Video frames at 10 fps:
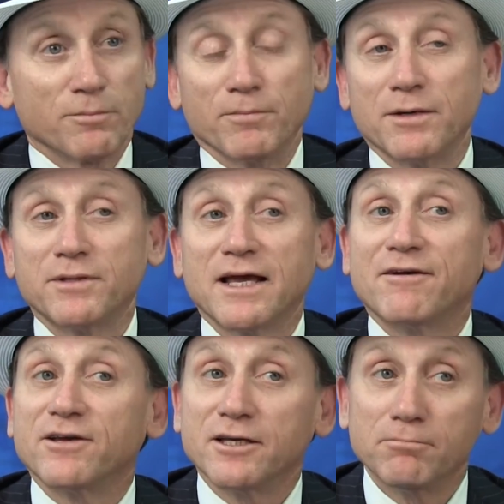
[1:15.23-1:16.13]
Maybe they
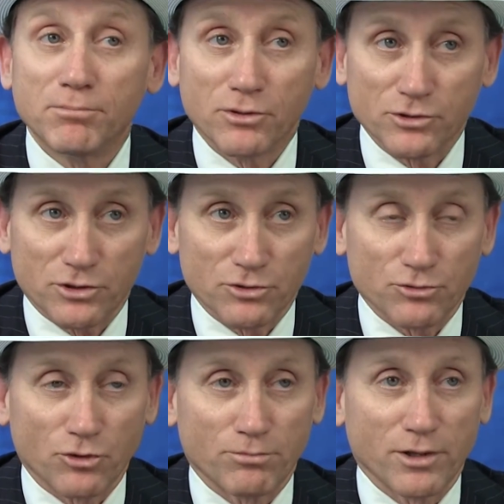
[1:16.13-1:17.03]
have impulse
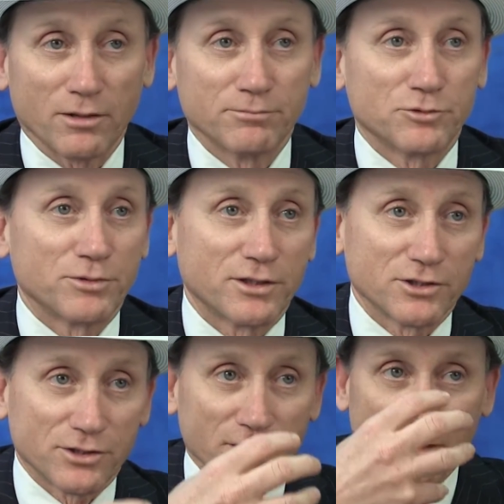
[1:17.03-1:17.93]
control problems
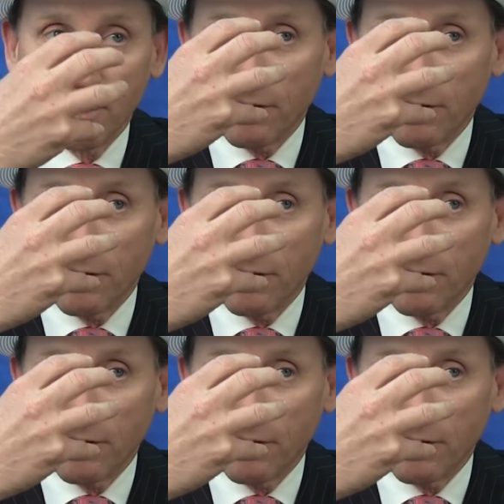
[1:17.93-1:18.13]
because the